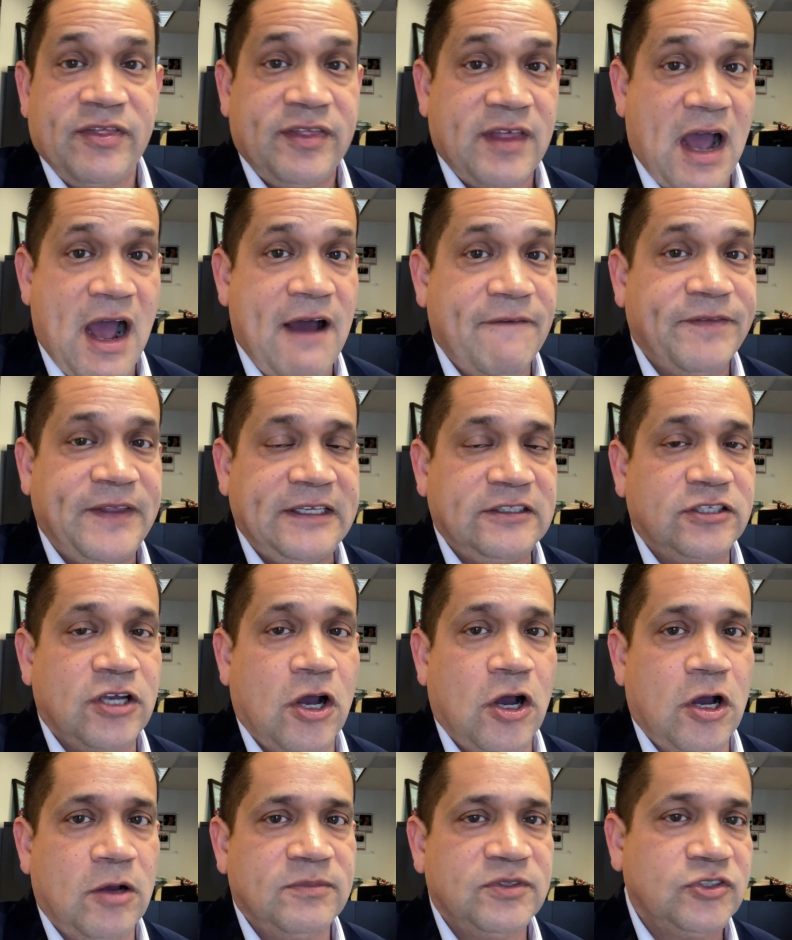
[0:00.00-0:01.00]
off these
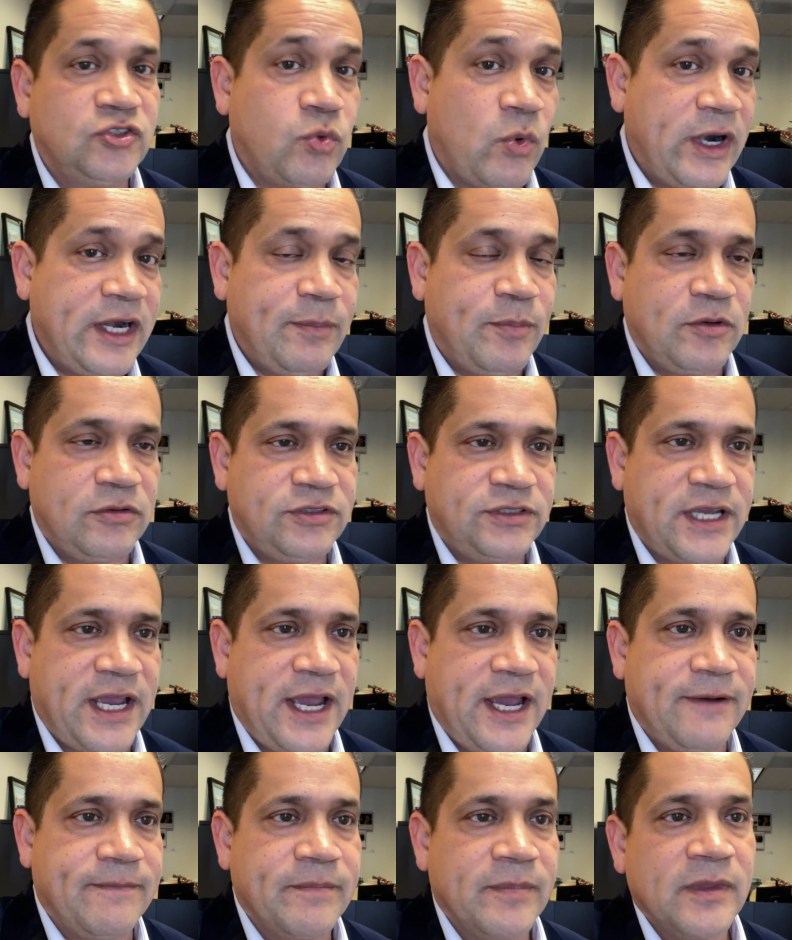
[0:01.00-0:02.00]
homes,
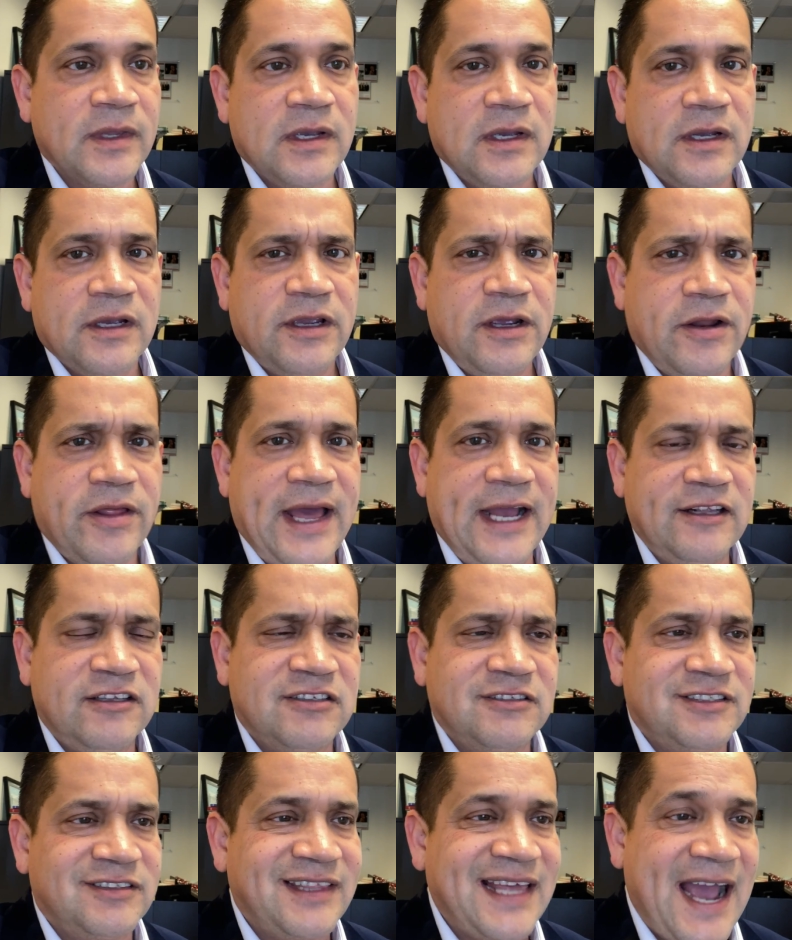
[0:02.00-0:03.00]
20%,
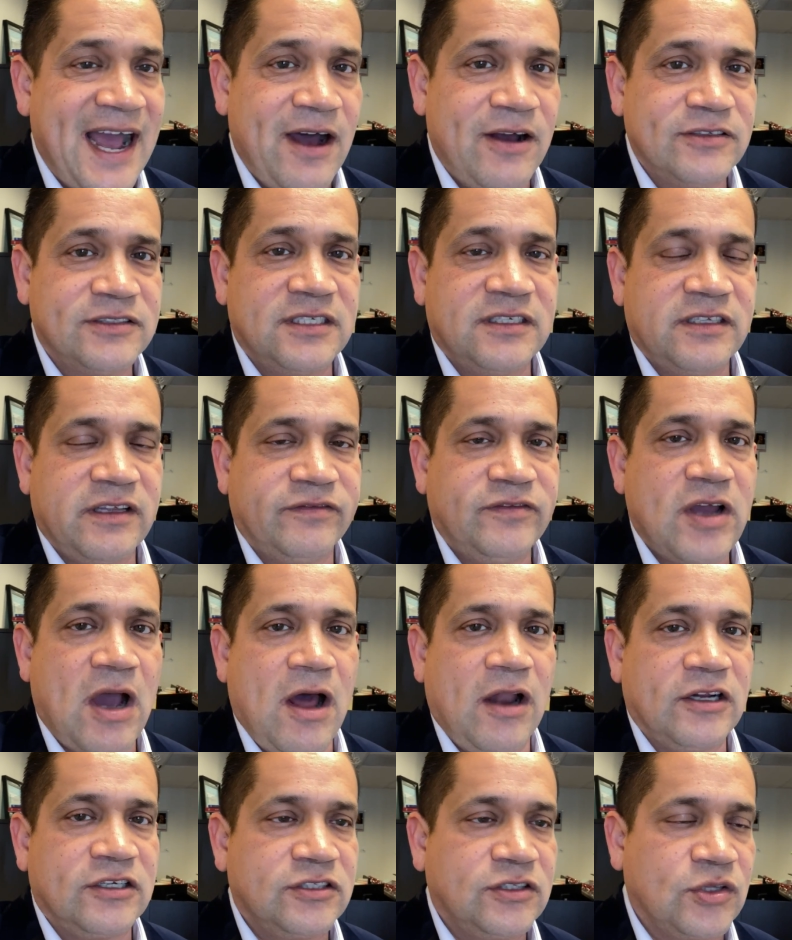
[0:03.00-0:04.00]
that's thousands of
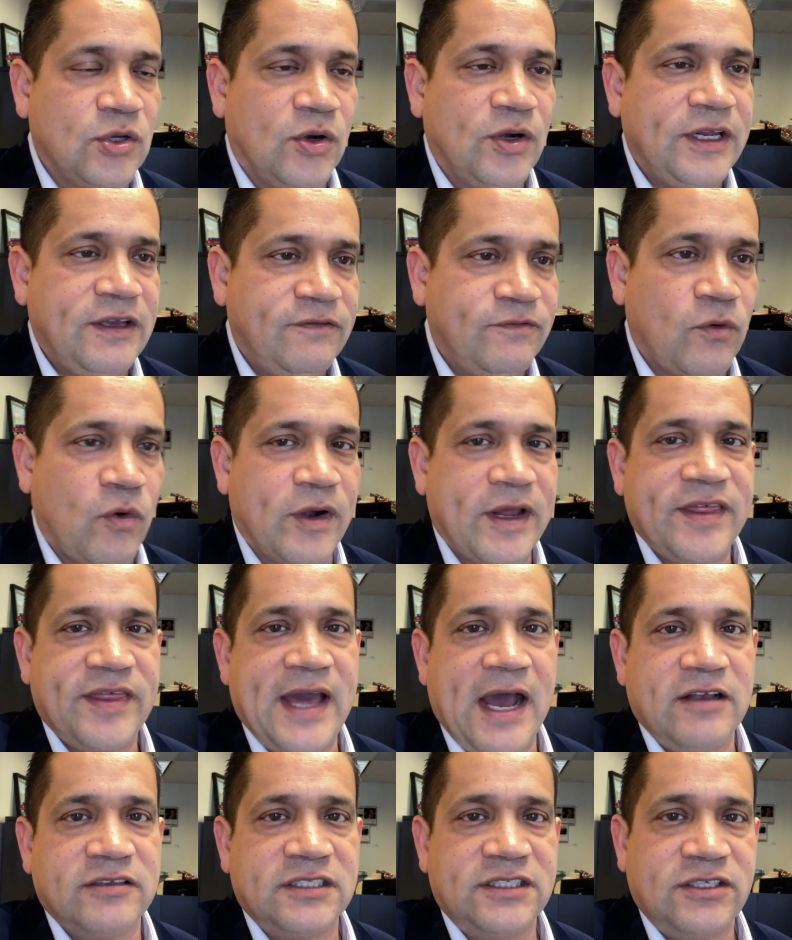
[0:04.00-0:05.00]
dollars, $30,000,
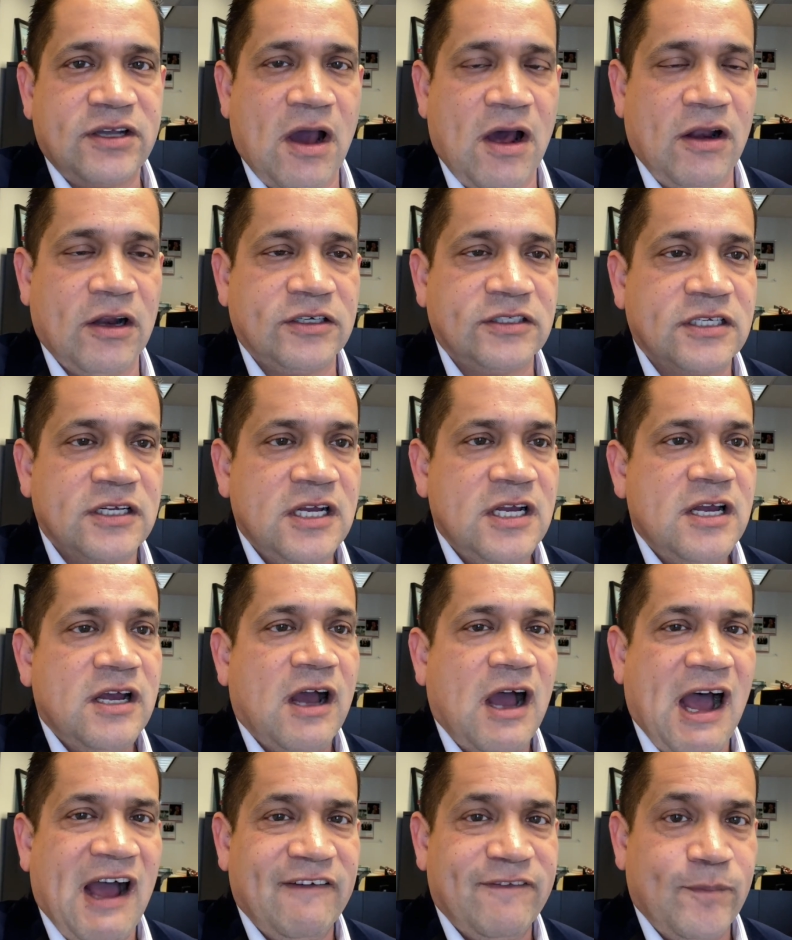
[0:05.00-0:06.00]
$40,000
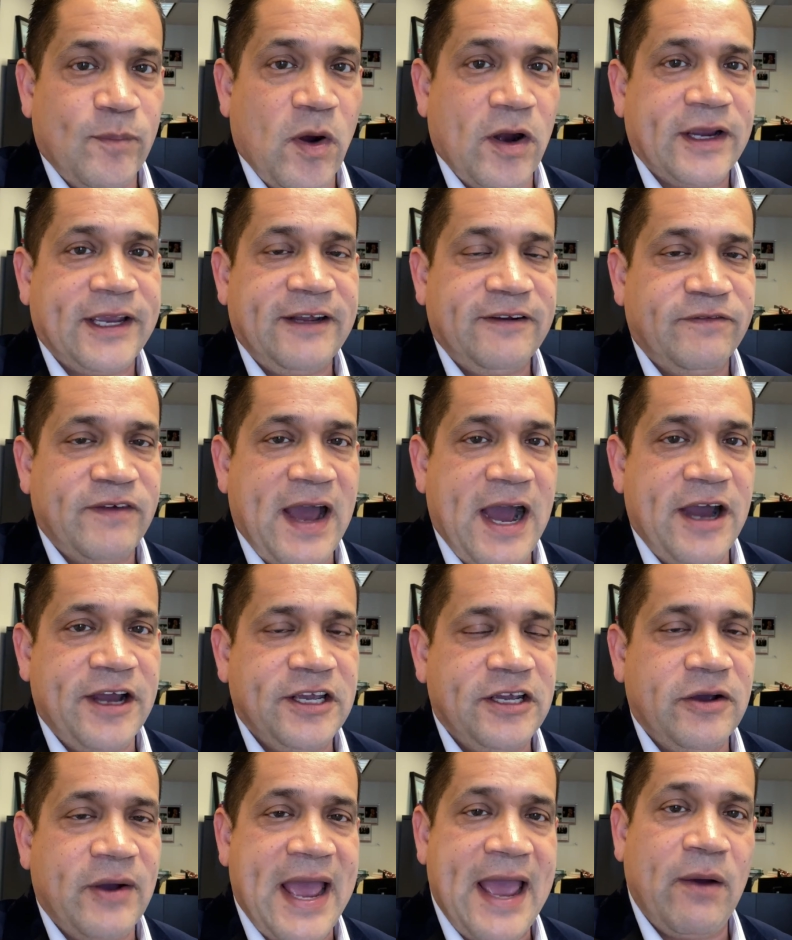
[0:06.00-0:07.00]
off market
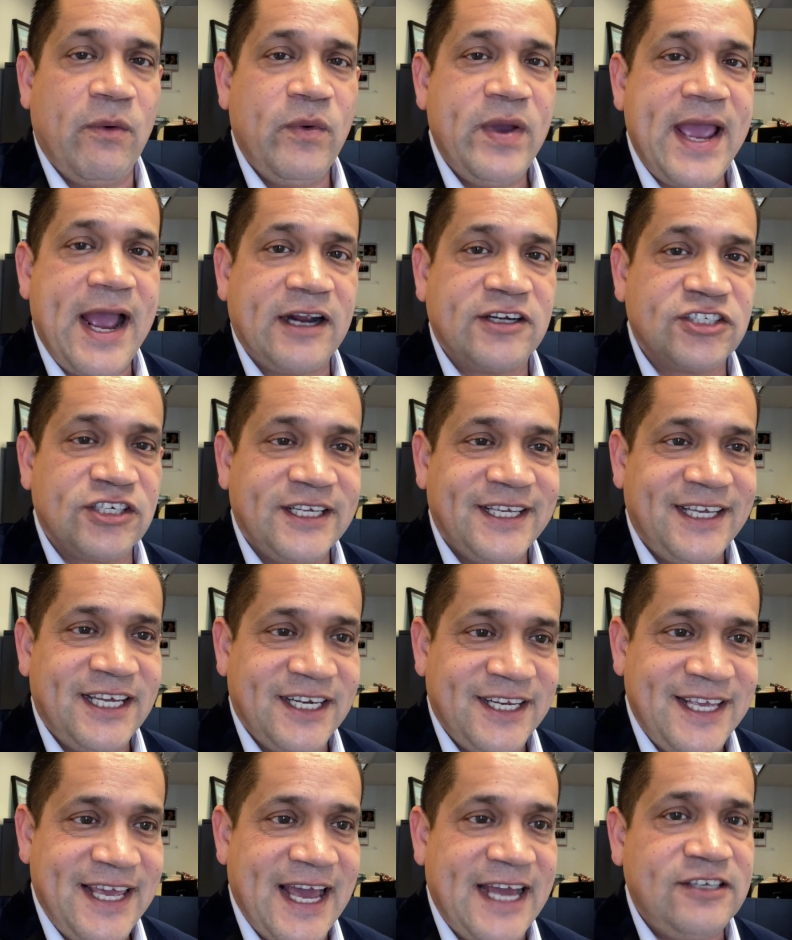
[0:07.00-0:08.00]
value. And we actually
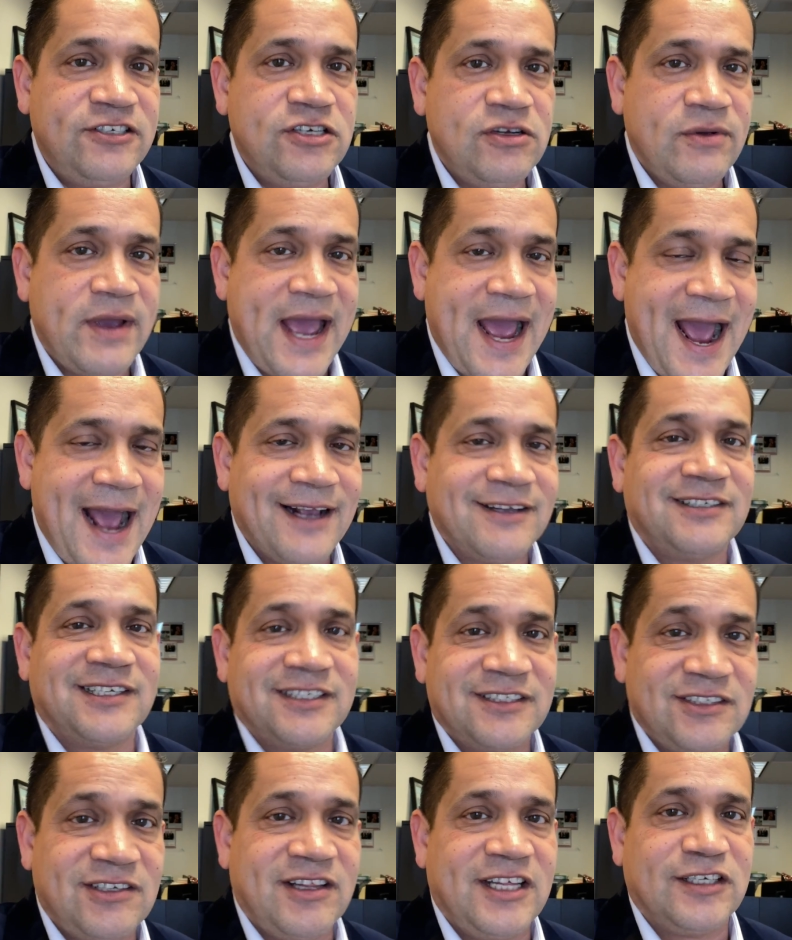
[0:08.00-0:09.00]
could get you
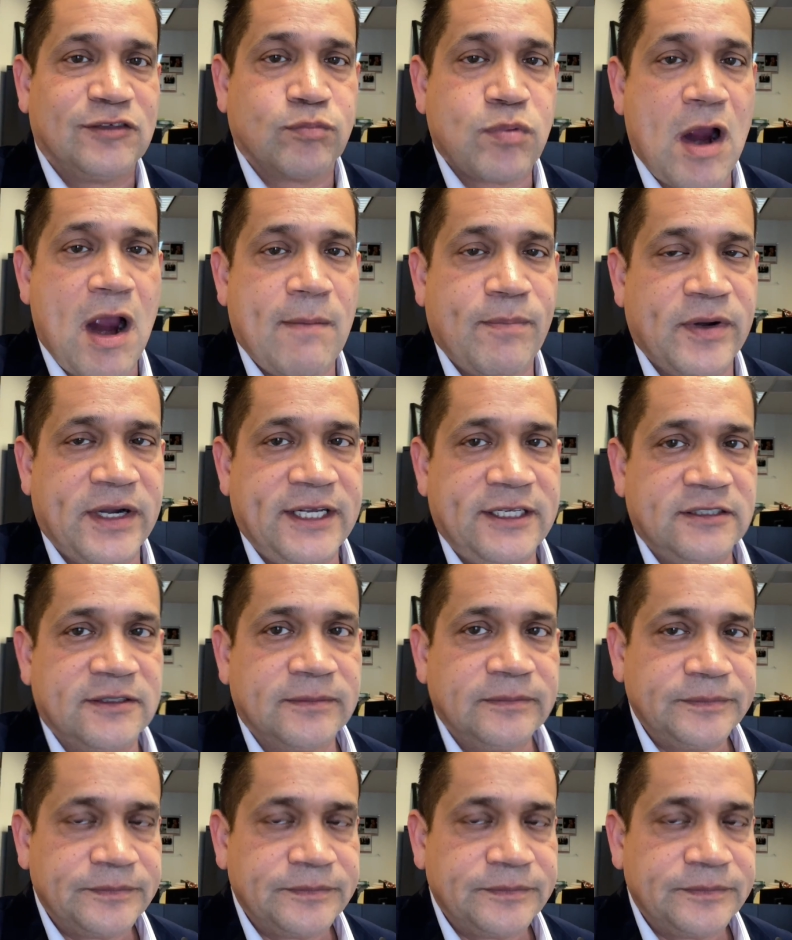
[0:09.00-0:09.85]
access to these properties.